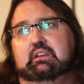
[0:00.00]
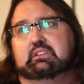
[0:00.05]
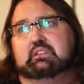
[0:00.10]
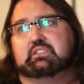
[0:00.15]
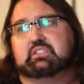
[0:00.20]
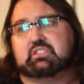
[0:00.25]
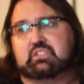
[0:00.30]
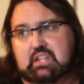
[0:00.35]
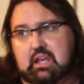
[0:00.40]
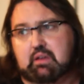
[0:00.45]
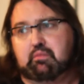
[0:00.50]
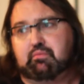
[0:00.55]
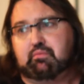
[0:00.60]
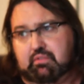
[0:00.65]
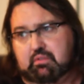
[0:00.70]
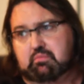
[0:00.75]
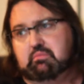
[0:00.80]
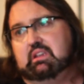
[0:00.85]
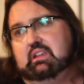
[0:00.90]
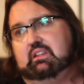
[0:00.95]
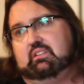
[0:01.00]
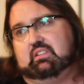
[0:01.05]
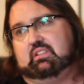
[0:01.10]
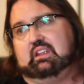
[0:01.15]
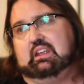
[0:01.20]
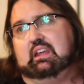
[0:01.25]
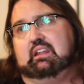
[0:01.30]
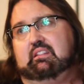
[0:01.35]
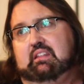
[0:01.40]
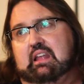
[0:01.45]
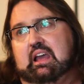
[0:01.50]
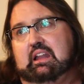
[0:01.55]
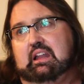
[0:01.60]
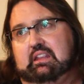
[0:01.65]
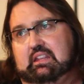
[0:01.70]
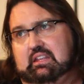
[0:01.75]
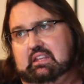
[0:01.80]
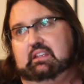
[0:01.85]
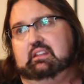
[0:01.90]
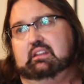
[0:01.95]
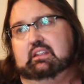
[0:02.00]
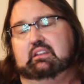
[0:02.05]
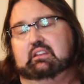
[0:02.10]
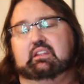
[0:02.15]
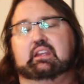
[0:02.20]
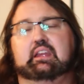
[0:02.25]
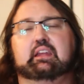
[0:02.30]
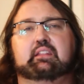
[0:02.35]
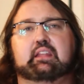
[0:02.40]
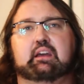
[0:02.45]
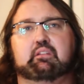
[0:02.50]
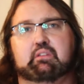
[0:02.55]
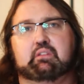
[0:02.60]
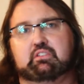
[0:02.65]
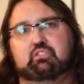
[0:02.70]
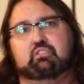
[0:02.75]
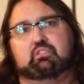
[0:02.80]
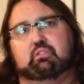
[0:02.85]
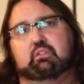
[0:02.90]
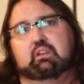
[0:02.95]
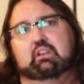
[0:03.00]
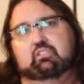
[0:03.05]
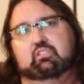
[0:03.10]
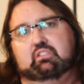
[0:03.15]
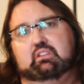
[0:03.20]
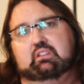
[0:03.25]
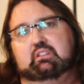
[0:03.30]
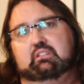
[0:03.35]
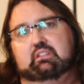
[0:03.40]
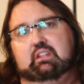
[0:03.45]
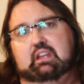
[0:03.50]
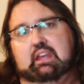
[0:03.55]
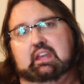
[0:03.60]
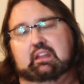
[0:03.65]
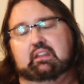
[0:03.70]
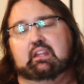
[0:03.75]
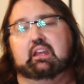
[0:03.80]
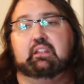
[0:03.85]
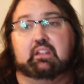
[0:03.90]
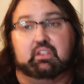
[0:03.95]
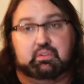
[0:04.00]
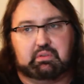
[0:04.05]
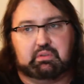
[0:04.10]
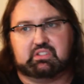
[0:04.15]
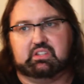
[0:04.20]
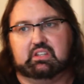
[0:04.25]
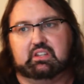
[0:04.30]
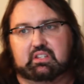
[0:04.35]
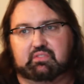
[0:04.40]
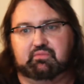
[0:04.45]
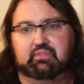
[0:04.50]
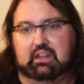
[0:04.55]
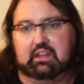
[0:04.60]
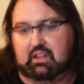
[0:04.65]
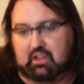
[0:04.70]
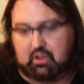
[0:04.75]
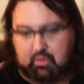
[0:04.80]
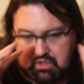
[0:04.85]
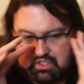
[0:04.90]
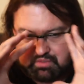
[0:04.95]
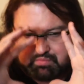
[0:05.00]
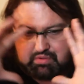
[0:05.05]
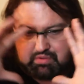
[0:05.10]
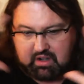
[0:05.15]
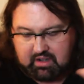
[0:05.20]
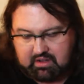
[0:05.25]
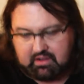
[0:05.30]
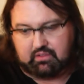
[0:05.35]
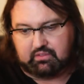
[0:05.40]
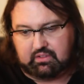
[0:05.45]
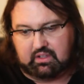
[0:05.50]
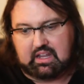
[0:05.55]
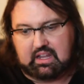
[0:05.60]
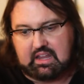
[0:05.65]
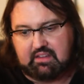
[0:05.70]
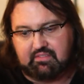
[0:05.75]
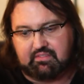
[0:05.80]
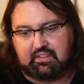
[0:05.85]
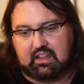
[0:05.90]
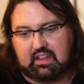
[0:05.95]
step for me to get that healing, to get that restoration, and especially this video, which brought it all to life.